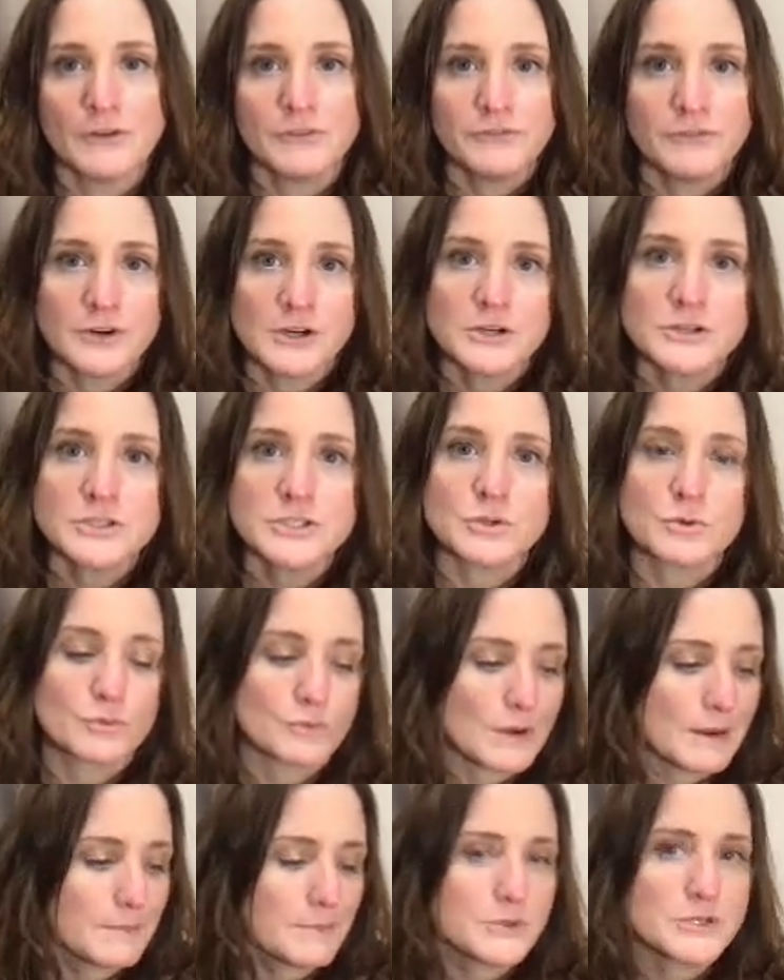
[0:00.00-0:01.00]
First,
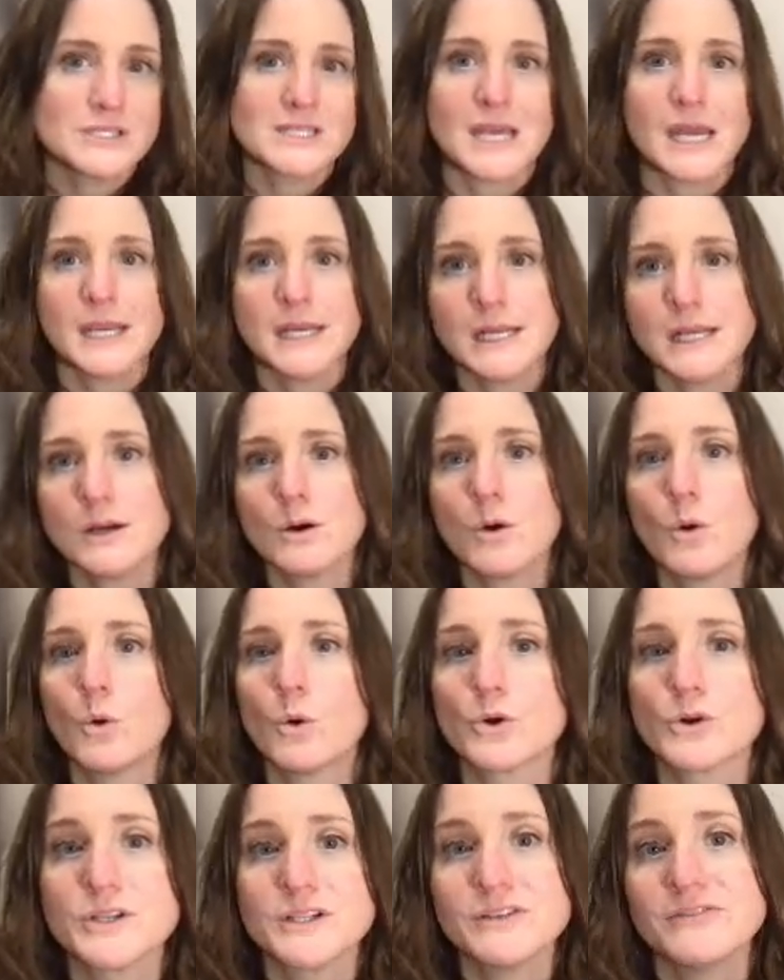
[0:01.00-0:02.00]
representing
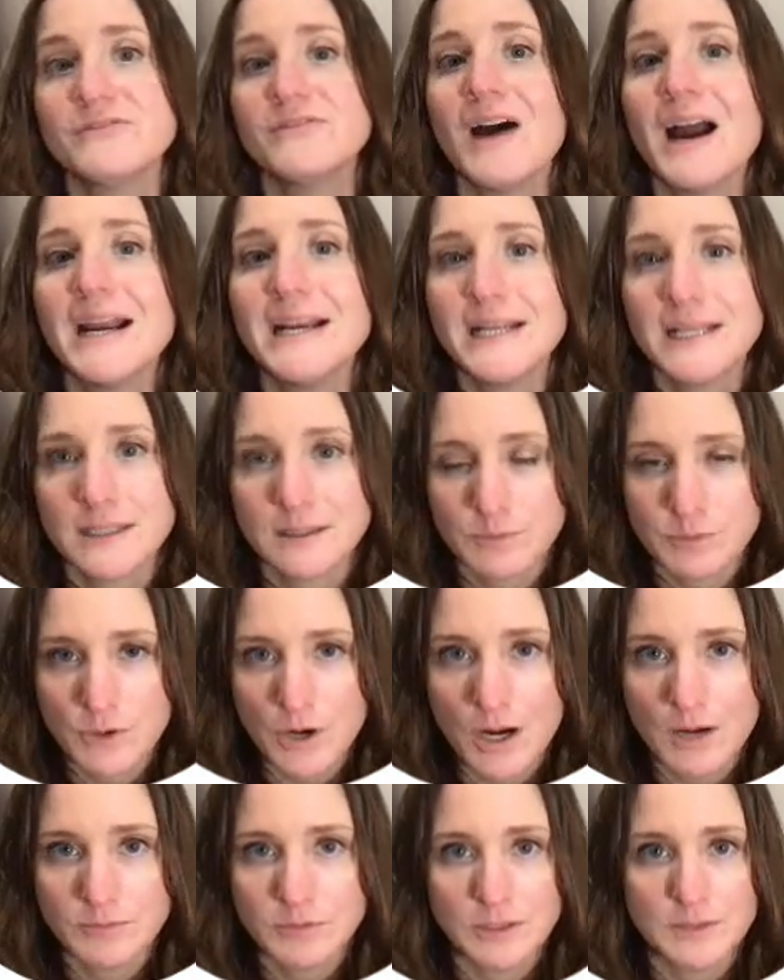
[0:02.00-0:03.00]
or defining the
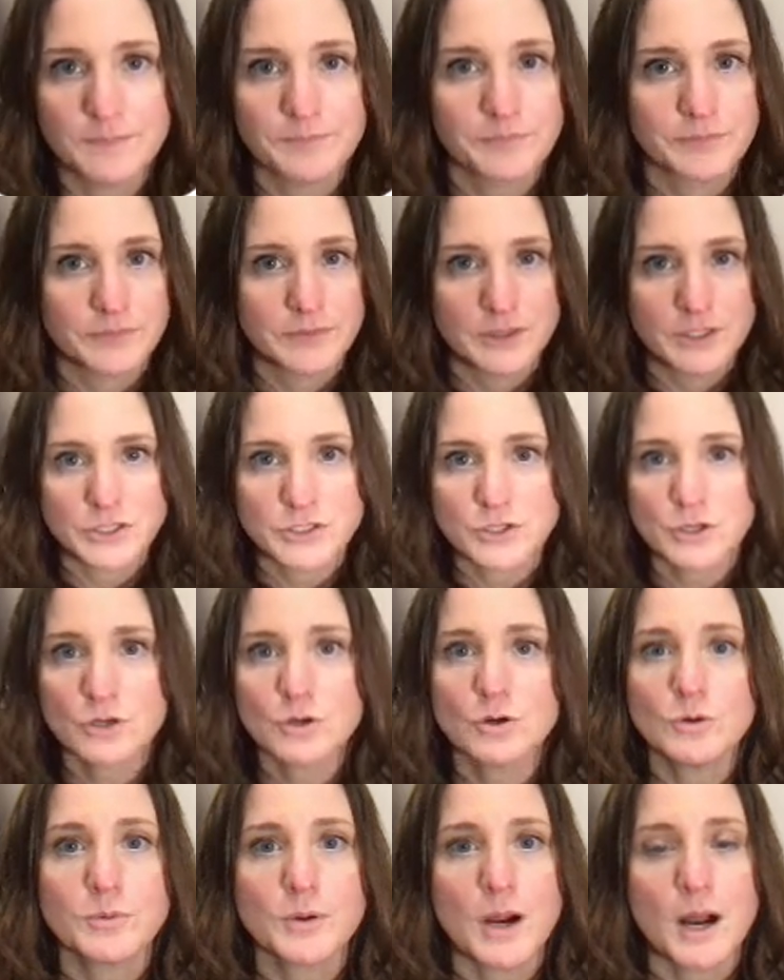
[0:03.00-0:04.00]
problem. The
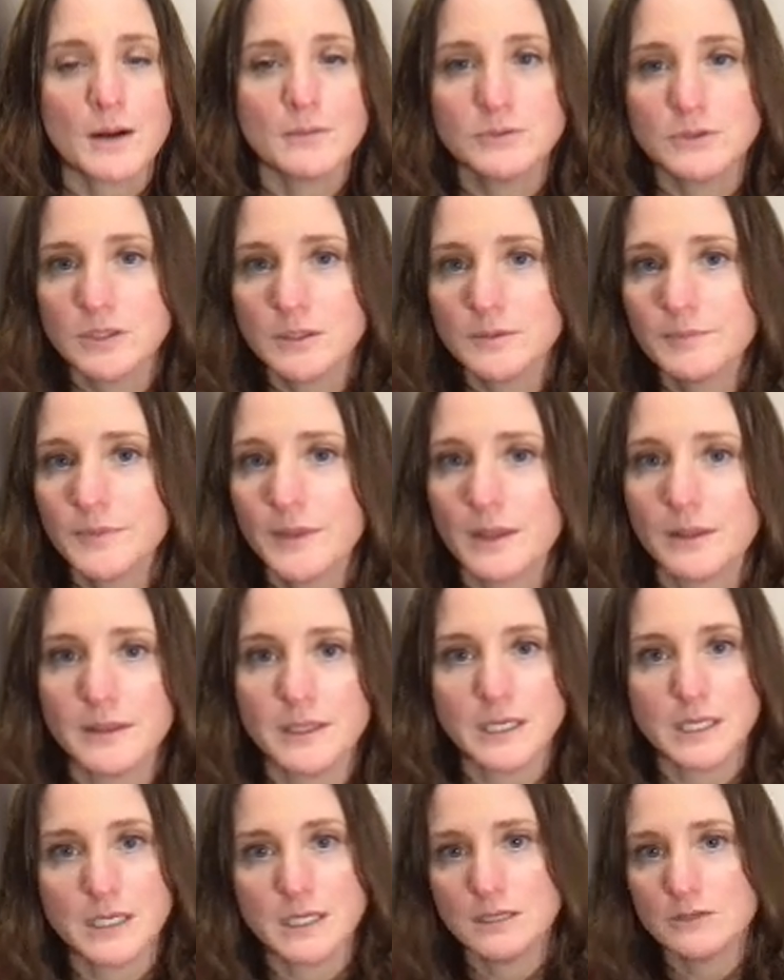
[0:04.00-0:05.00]
circle problem,
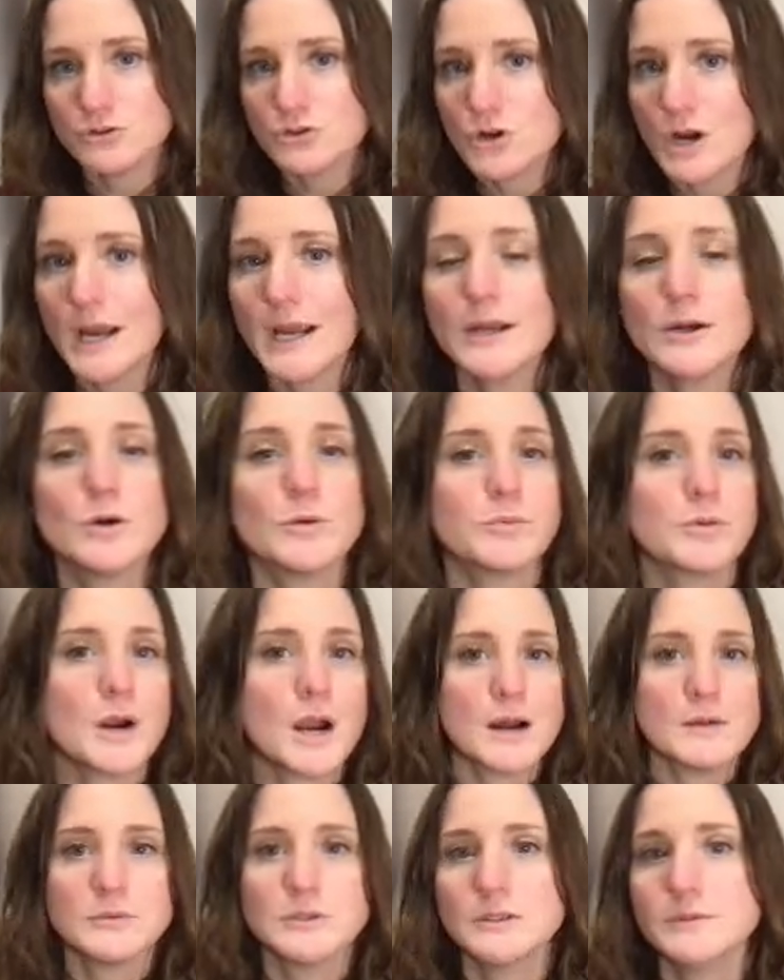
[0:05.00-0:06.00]
the triangle
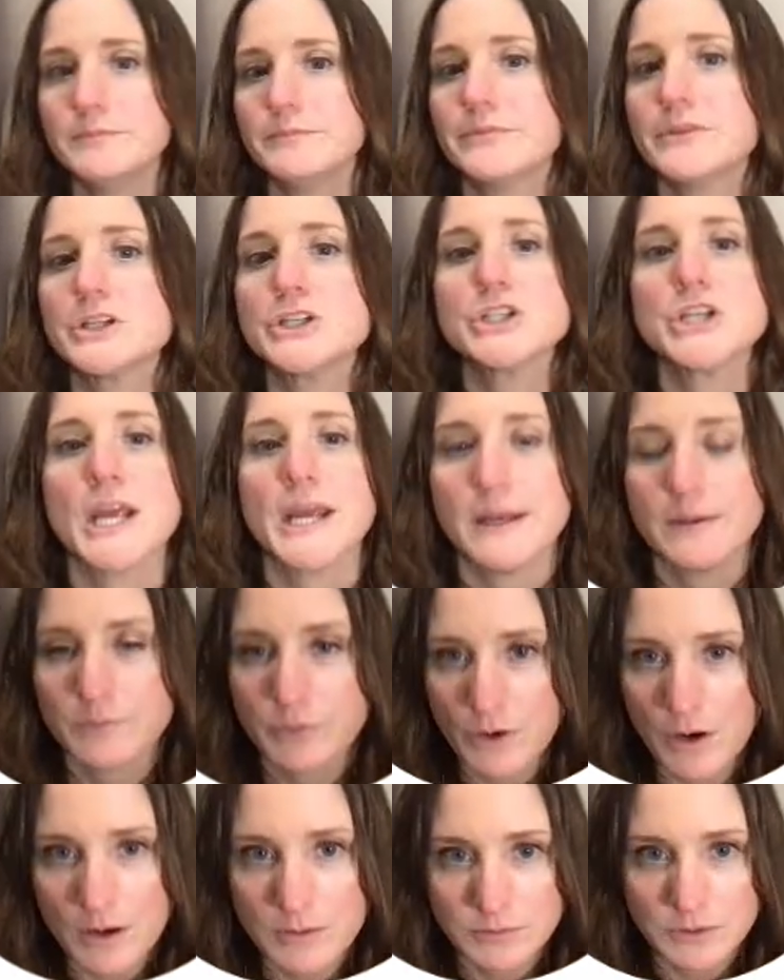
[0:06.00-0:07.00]
problem, the chain
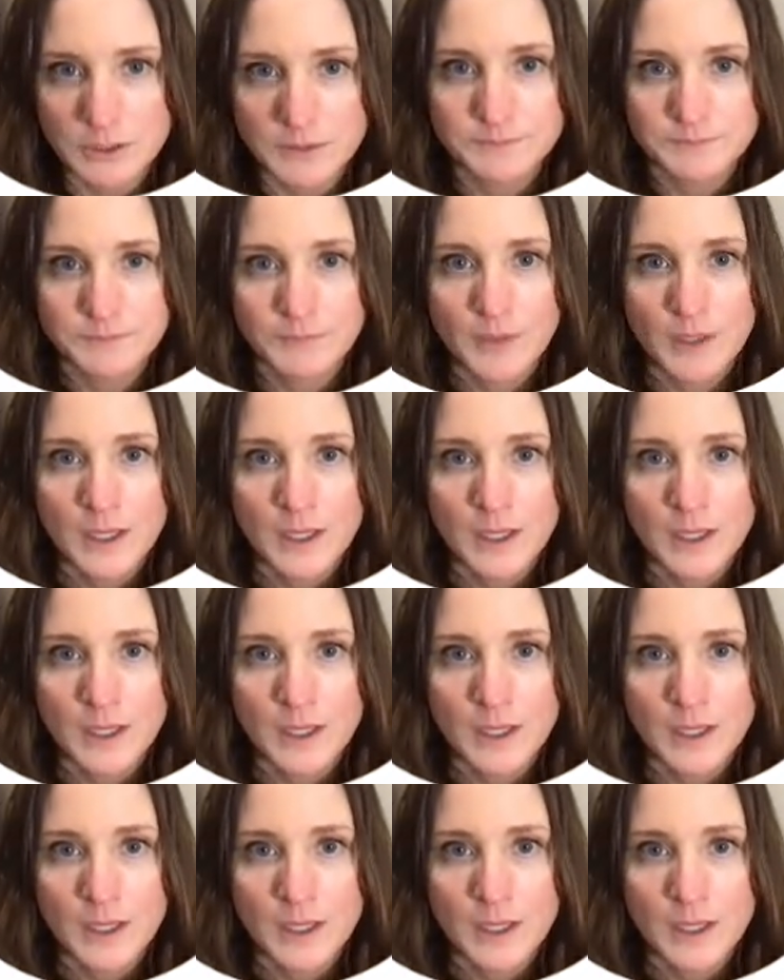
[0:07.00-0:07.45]
problem.